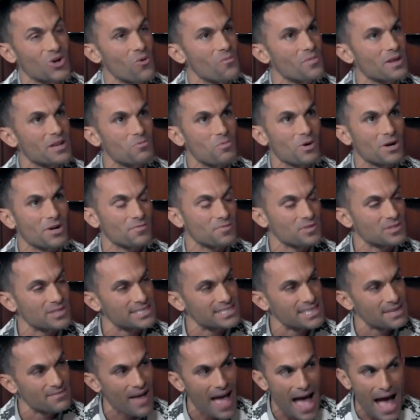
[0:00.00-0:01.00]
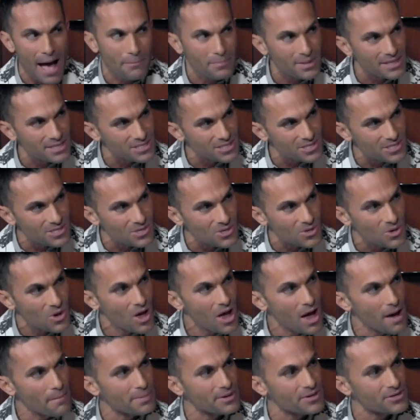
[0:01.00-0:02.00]
so many wonderful things have happened to
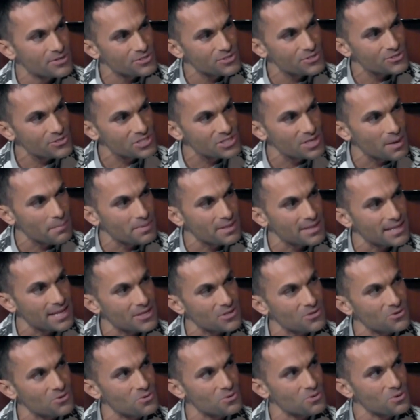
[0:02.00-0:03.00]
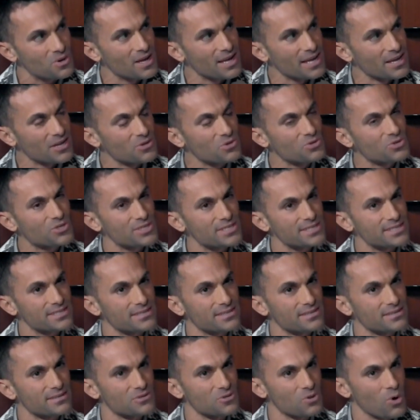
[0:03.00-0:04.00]
you, but is there something that you you
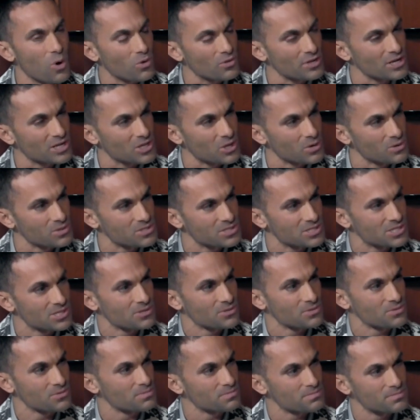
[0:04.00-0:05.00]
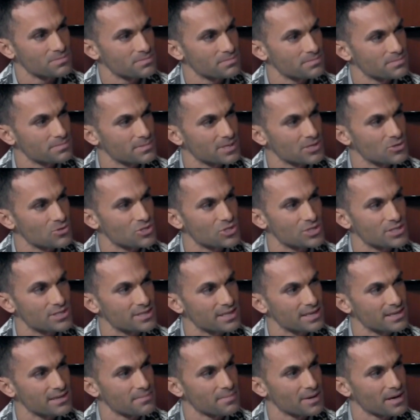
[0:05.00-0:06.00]
just you hold it close to you that you
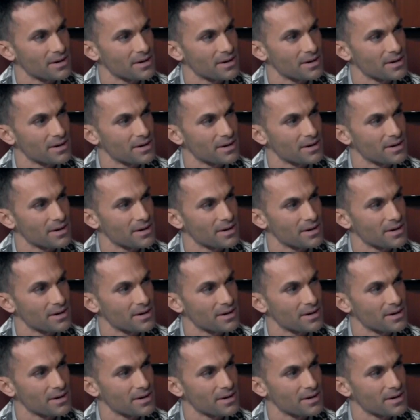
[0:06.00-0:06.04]
just think